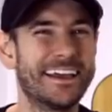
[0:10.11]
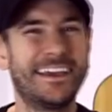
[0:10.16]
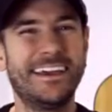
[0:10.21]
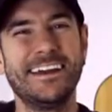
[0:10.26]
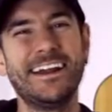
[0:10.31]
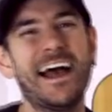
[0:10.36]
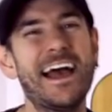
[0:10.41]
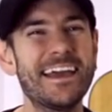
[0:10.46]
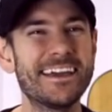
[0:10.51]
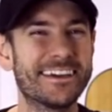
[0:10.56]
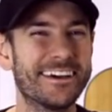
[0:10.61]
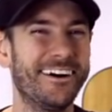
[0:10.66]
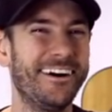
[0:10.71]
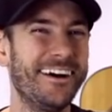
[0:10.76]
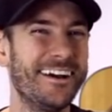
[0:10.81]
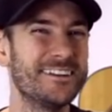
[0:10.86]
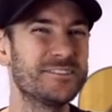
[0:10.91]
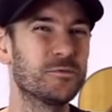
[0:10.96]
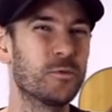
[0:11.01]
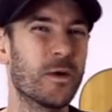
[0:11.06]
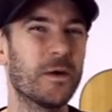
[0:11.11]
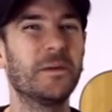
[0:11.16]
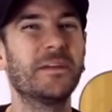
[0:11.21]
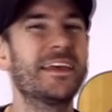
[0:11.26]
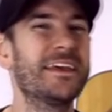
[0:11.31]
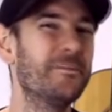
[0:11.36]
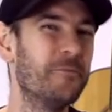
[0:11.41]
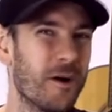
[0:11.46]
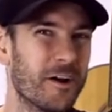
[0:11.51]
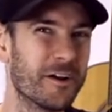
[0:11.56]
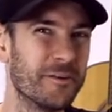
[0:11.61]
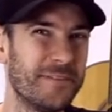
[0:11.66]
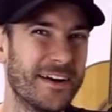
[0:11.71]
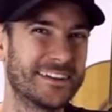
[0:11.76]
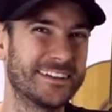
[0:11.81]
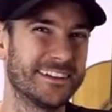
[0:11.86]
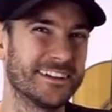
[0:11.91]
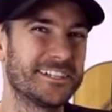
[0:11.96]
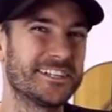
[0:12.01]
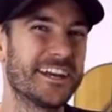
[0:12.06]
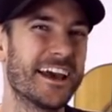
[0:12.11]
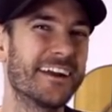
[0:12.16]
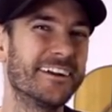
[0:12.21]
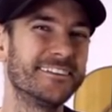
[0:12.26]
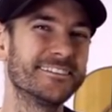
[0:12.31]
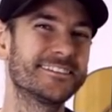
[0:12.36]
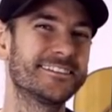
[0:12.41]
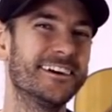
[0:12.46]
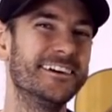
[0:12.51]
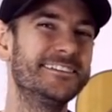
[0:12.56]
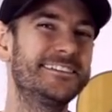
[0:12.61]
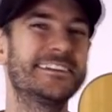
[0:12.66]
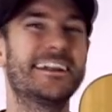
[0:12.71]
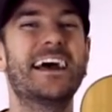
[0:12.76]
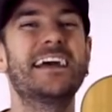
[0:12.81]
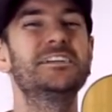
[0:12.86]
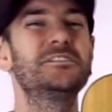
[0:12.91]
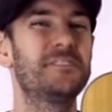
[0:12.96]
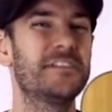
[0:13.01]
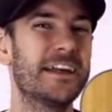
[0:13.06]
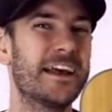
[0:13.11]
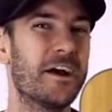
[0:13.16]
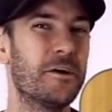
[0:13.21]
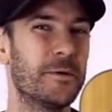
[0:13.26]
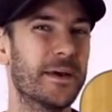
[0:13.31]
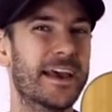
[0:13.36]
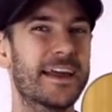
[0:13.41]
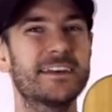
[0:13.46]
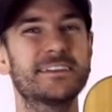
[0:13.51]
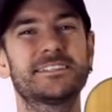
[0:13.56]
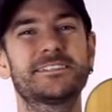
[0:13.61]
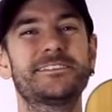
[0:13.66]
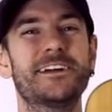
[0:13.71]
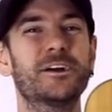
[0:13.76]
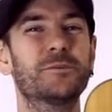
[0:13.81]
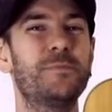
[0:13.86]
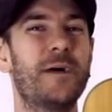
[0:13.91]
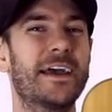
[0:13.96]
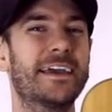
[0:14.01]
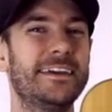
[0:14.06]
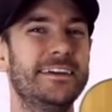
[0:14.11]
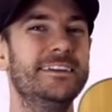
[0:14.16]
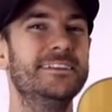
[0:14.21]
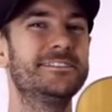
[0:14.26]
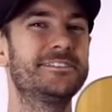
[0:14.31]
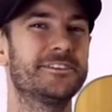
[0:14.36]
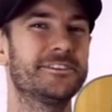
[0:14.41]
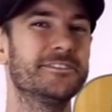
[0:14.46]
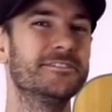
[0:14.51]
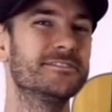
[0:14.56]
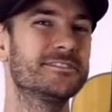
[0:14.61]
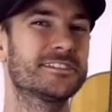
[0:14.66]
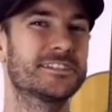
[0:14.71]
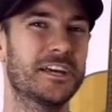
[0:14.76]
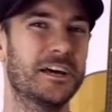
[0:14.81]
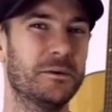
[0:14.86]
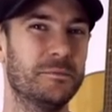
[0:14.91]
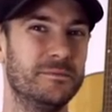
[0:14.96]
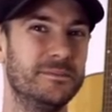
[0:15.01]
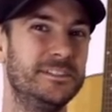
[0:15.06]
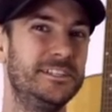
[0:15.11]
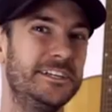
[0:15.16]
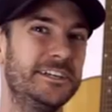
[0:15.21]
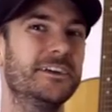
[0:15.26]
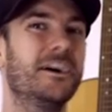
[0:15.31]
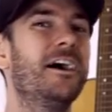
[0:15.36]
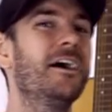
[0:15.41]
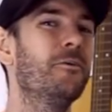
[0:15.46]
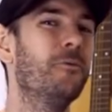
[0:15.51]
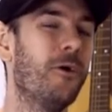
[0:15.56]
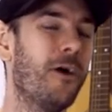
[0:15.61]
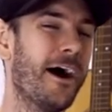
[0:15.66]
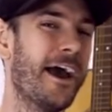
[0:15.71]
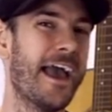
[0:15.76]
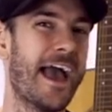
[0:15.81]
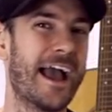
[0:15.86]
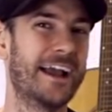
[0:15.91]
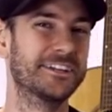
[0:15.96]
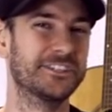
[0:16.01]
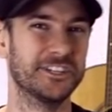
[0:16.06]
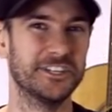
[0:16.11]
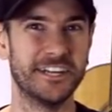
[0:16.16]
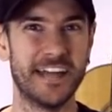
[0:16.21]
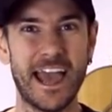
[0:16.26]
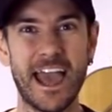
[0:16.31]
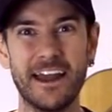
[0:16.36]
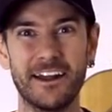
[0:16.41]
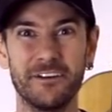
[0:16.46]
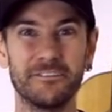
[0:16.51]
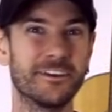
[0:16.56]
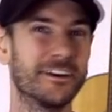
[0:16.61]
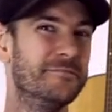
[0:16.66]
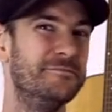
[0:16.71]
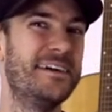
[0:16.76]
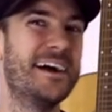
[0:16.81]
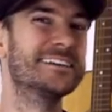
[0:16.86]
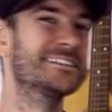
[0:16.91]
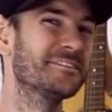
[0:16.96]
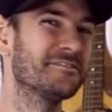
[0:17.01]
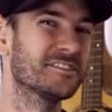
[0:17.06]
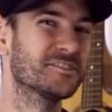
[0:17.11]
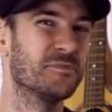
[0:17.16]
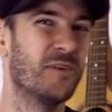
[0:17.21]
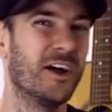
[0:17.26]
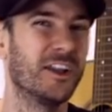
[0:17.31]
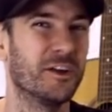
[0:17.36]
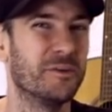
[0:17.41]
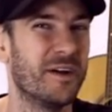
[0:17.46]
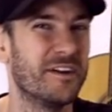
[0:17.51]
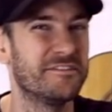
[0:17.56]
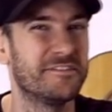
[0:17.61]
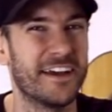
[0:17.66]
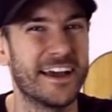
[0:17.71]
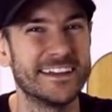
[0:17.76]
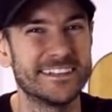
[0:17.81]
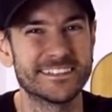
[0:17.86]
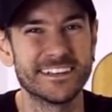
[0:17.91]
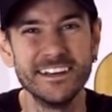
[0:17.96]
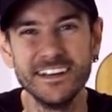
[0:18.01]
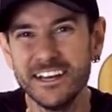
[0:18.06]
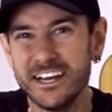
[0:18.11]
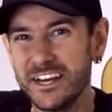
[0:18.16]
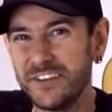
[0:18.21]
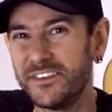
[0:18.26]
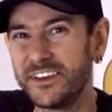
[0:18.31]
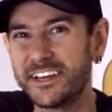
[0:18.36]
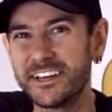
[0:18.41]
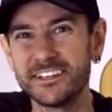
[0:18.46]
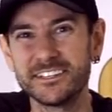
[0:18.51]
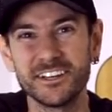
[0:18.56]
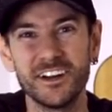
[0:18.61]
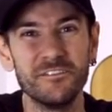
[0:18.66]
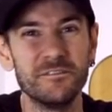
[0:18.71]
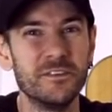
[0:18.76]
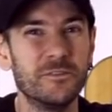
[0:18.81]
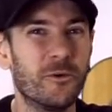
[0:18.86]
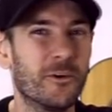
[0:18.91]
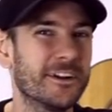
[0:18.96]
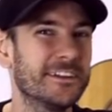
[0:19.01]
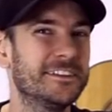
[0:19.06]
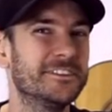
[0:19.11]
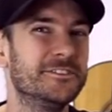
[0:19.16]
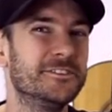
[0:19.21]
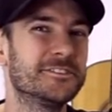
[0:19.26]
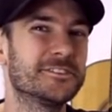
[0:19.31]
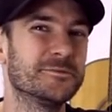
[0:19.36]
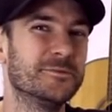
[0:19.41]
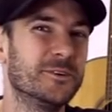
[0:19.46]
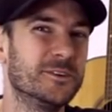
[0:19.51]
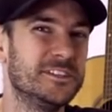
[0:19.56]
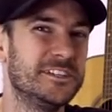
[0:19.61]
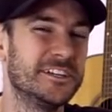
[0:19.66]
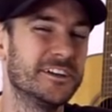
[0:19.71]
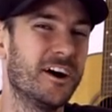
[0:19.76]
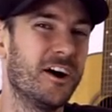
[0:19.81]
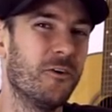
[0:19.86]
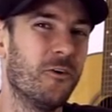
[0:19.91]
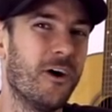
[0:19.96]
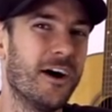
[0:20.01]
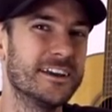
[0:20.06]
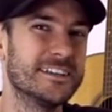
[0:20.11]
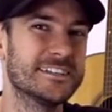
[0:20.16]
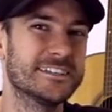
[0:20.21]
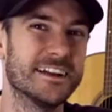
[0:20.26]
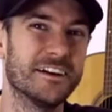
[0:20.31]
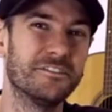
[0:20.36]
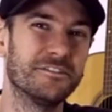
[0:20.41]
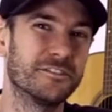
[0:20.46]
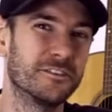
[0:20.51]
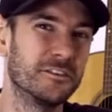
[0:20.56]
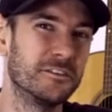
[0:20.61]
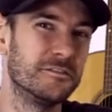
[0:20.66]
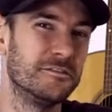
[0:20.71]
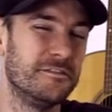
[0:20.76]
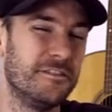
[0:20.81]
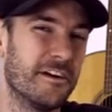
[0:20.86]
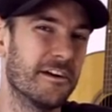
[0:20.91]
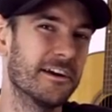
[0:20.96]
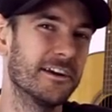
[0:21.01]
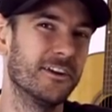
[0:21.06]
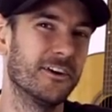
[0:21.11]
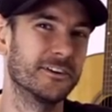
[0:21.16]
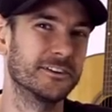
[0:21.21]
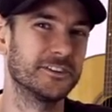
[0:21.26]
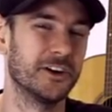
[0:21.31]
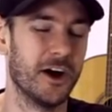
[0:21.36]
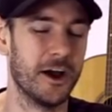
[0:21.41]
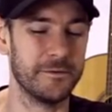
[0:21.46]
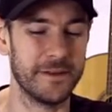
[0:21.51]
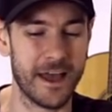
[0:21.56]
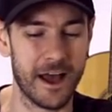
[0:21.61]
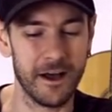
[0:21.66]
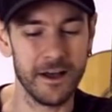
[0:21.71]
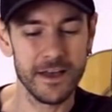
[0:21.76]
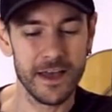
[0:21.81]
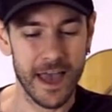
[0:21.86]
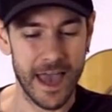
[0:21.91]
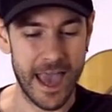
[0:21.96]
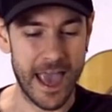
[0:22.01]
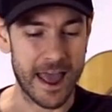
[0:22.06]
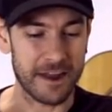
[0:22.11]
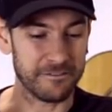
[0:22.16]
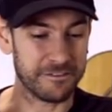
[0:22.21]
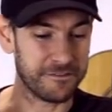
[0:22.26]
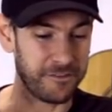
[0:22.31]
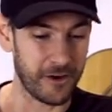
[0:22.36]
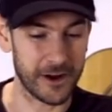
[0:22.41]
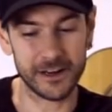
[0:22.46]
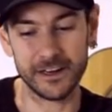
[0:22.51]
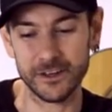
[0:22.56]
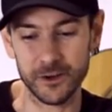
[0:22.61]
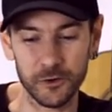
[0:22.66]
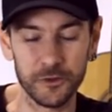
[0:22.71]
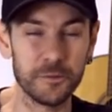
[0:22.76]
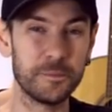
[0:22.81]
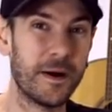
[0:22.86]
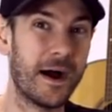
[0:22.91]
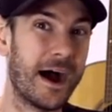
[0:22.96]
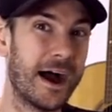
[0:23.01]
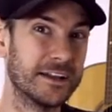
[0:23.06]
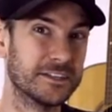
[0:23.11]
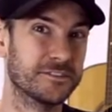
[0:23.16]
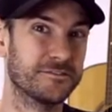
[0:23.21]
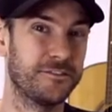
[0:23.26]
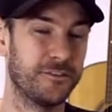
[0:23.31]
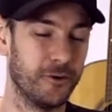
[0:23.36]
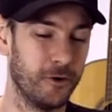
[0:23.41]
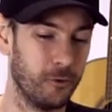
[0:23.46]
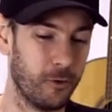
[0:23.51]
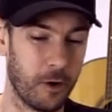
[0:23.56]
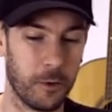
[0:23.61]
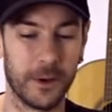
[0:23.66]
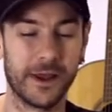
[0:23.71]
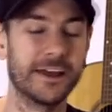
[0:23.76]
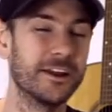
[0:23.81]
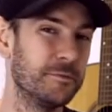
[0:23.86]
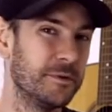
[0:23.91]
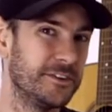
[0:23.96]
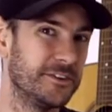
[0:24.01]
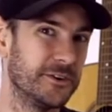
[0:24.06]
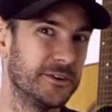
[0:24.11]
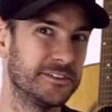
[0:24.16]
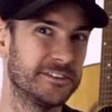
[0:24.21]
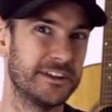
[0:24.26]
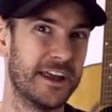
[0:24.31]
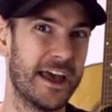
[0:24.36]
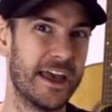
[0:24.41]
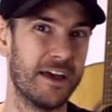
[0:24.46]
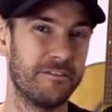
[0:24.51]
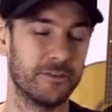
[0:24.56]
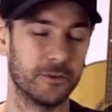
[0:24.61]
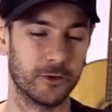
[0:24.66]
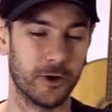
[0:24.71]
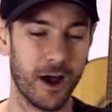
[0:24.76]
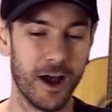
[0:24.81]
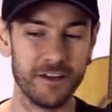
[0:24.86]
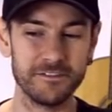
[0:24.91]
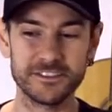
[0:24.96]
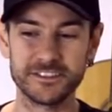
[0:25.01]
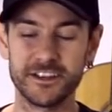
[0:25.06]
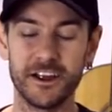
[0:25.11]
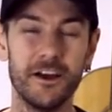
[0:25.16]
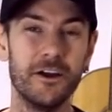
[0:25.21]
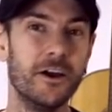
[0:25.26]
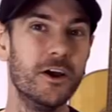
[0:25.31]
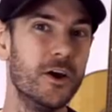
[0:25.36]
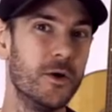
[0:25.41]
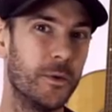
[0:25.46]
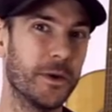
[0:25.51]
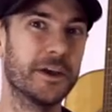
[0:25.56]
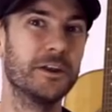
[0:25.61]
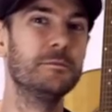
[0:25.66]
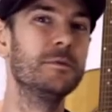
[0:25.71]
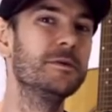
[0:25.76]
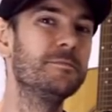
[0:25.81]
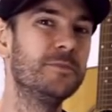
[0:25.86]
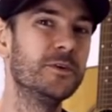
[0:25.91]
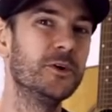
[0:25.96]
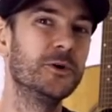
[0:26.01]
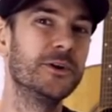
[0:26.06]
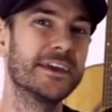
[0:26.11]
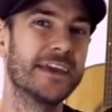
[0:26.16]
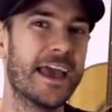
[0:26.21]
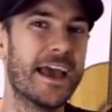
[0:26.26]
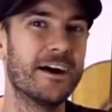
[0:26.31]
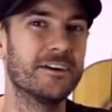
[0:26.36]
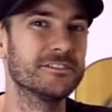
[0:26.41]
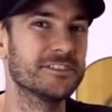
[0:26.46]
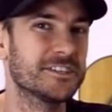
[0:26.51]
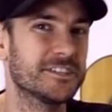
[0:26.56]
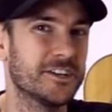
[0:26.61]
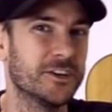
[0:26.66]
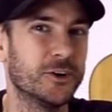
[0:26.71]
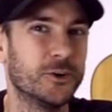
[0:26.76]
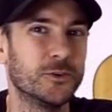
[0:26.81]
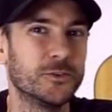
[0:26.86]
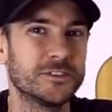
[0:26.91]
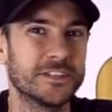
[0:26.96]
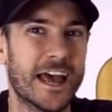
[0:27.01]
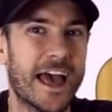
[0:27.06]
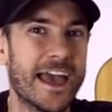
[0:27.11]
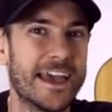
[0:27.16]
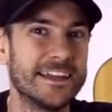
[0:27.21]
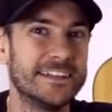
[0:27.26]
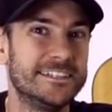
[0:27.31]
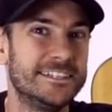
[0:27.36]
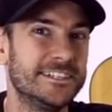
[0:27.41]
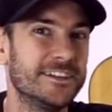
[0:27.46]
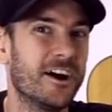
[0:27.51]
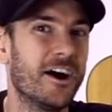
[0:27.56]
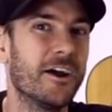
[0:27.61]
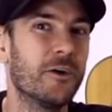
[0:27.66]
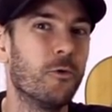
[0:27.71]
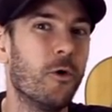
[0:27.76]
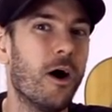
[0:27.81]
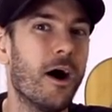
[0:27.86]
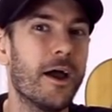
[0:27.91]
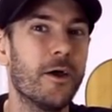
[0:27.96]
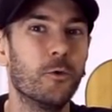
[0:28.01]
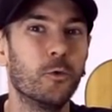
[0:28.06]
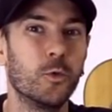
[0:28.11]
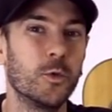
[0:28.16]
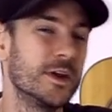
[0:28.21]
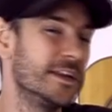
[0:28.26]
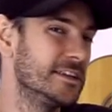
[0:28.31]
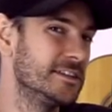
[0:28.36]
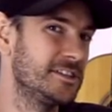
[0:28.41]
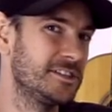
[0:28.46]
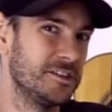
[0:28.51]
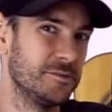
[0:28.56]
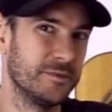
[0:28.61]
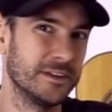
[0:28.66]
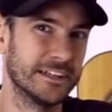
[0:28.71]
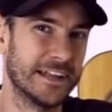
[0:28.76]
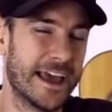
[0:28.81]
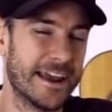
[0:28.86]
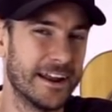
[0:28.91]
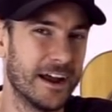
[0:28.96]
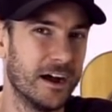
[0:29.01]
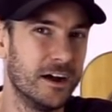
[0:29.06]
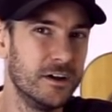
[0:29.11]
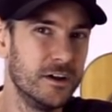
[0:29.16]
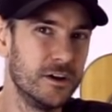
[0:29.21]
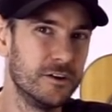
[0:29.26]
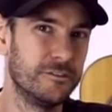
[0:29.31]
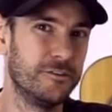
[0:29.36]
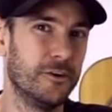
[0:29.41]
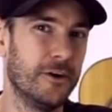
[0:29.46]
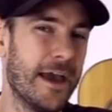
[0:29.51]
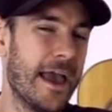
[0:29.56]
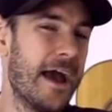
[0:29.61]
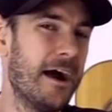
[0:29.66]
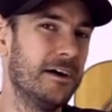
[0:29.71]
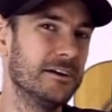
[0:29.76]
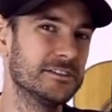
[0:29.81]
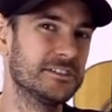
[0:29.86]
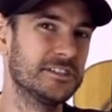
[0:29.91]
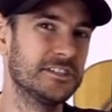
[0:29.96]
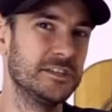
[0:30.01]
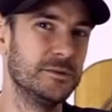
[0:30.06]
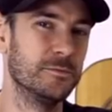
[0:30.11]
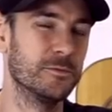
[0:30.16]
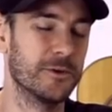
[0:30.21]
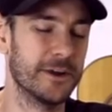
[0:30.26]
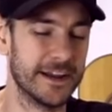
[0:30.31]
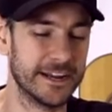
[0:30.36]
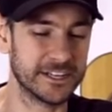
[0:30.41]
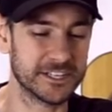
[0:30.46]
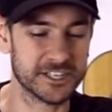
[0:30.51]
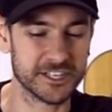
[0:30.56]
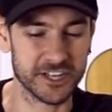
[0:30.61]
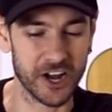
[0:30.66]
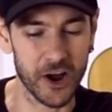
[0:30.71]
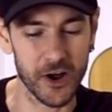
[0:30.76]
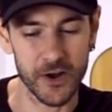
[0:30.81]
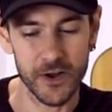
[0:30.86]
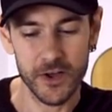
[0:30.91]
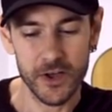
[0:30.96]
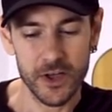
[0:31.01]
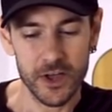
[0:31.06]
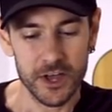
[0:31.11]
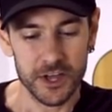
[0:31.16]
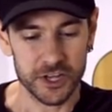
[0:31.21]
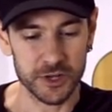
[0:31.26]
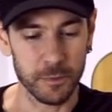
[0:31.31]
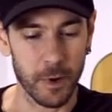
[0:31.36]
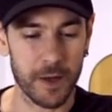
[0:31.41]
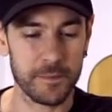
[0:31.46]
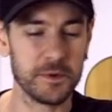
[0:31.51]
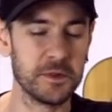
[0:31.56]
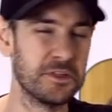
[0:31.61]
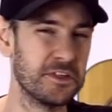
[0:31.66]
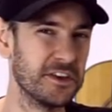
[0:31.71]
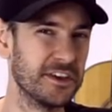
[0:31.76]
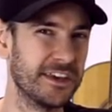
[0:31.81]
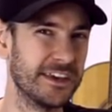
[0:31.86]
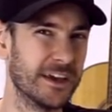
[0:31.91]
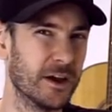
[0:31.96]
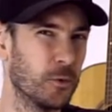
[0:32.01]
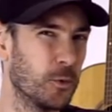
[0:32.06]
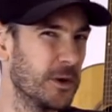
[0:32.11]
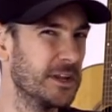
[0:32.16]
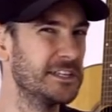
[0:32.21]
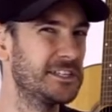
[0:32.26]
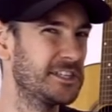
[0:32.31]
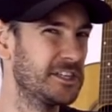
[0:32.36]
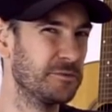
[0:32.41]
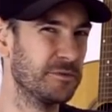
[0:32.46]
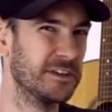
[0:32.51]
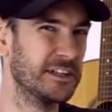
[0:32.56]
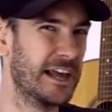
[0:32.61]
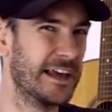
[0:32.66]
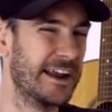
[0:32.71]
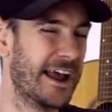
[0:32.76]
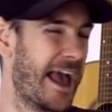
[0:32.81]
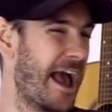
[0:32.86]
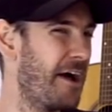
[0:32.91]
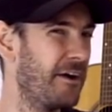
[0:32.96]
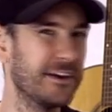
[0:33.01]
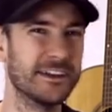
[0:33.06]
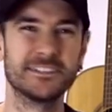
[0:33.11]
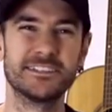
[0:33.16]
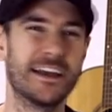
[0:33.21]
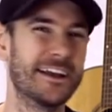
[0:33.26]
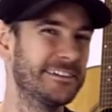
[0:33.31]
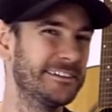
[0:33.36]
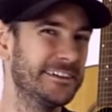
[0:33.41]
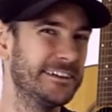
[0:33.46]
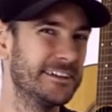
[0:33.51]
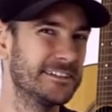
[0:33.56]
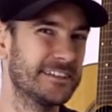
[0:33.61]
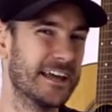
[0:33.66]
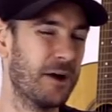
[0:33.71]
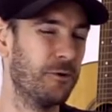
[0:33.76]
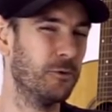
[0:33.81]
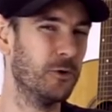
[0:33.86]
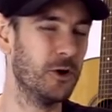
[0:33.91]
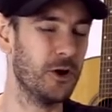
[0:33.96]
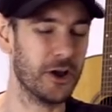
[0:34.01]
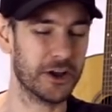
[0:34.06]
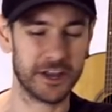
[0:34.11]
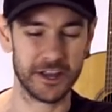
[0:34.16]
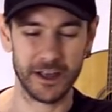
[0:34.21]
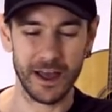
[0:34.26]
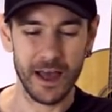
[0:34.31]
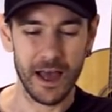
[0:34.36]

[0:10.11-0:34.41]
G'day guys, Will here, welcome back to the channel. So today's video, we're getting stuck back into some DIY action and I've got a massive smile on my face because I've been wanting to do some more DIY stuff for a very long time now. And finally, all the parts for what we're gonna be doing today have arrived. So we're gonna be building ourselves a DIY wind simulator for our sim rig. So you might be thinking a wind simulator, how exactly does that work?